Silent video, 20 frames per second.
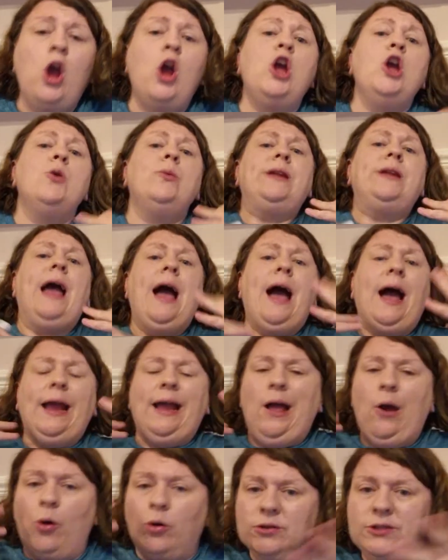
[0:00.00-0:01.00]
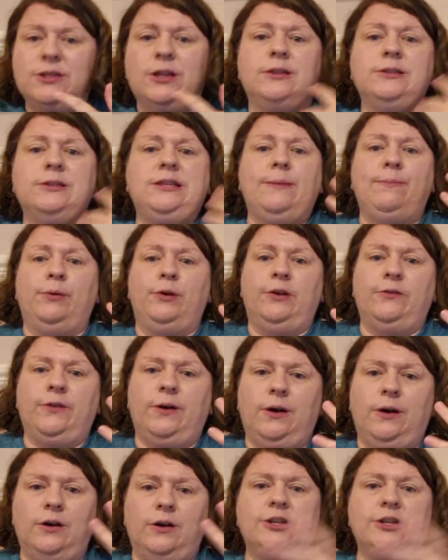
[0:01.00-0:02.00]
who would hang out on Sunset
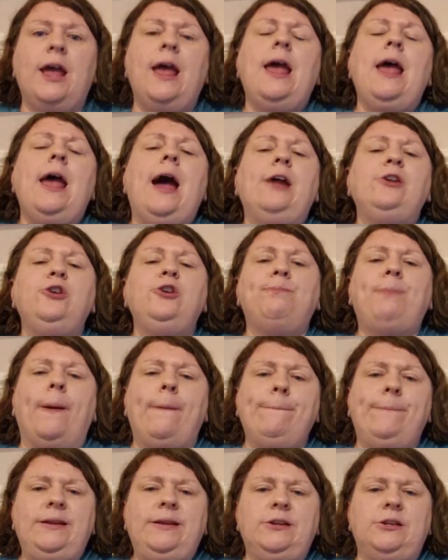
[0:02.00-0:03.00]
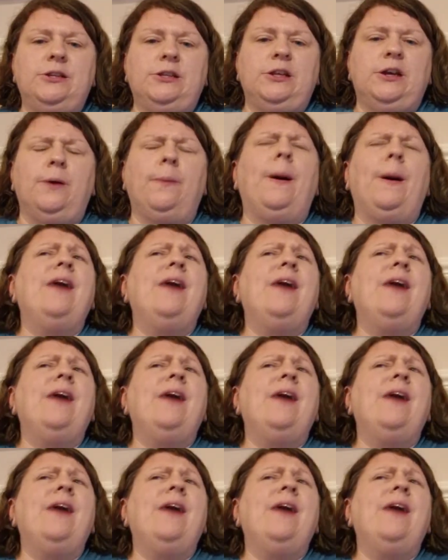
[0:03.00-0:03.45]
Boulevard and you'd bump into them.